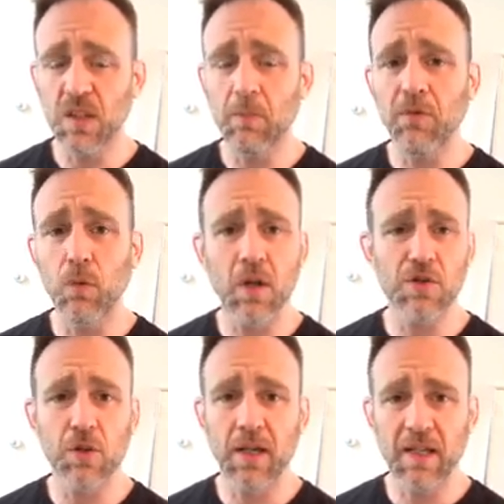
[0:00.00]
that before I
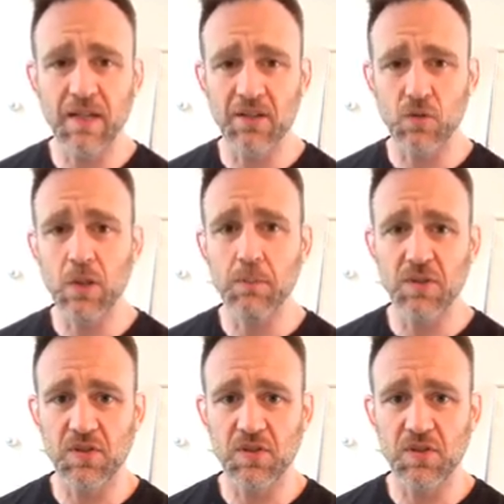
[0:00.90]
try and hit a sweep, a